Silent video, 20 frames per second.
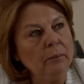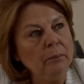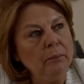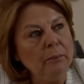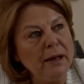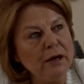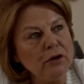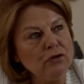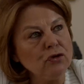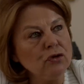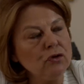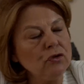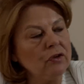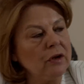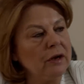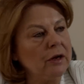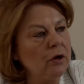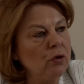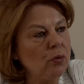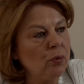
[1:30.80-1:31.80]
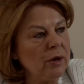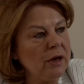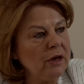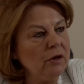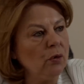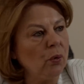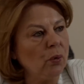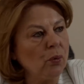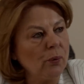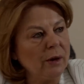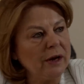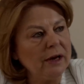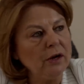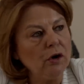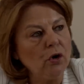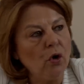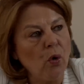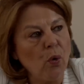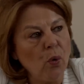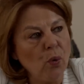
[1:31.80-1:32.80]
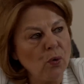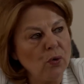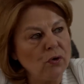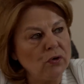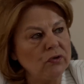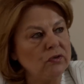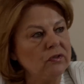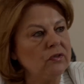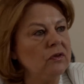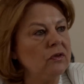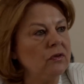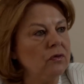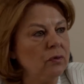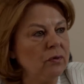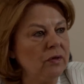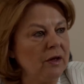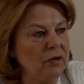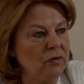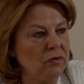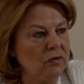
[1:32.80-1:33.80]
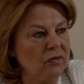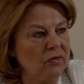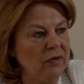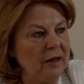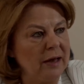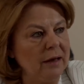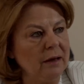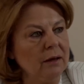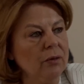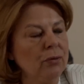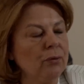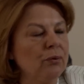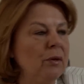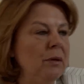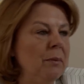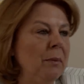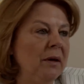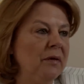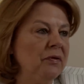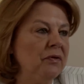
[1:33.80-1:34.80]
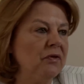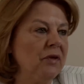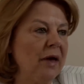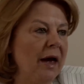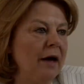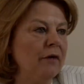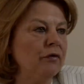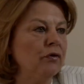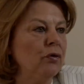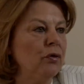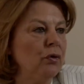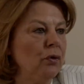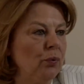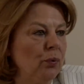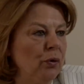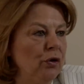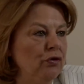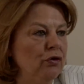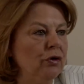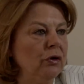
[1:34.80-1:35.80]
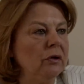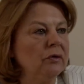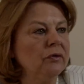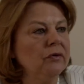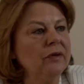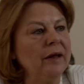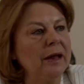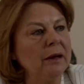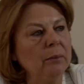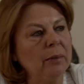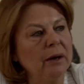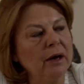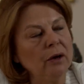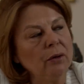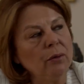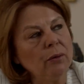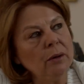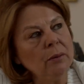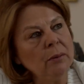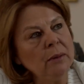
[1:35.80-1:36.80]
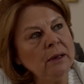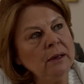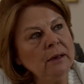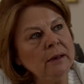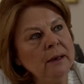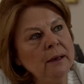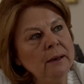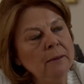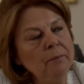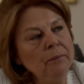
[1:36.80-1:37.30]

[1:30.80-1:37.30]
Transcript: measures agreed already in August 2010, three months after the original standby agreement,